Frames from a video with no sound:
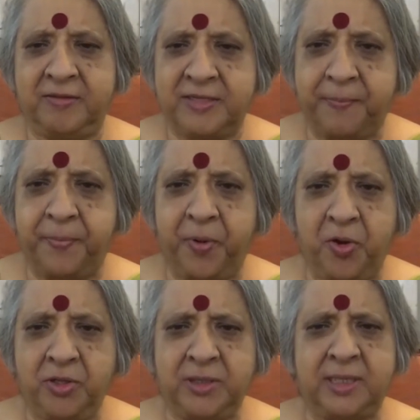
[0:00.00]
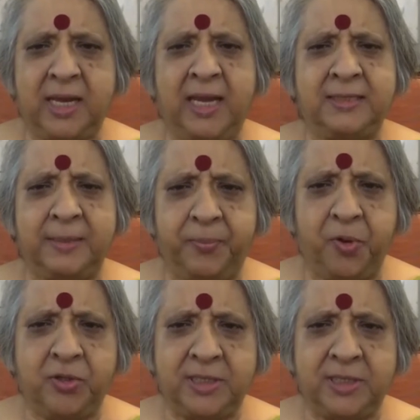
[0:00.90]
support and
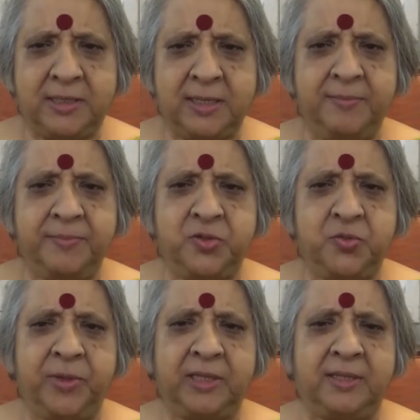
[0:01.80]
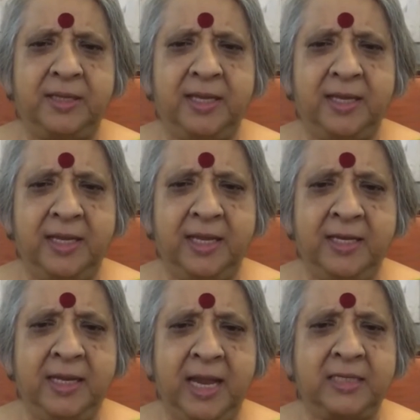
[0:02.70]
support systems with
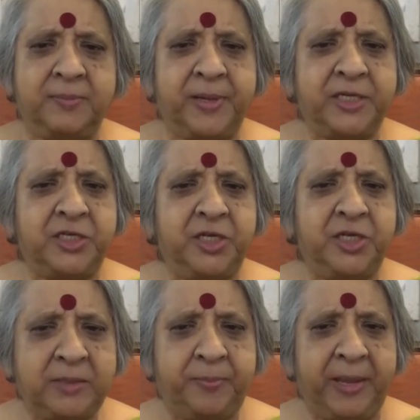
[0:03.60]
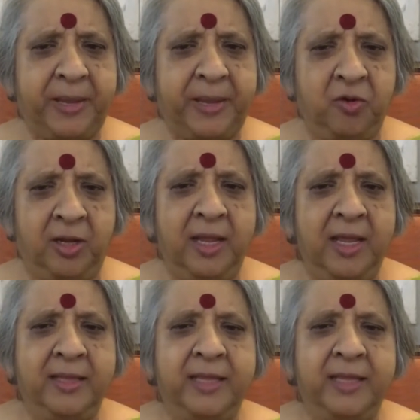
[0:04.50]
India, and especially West Bengal,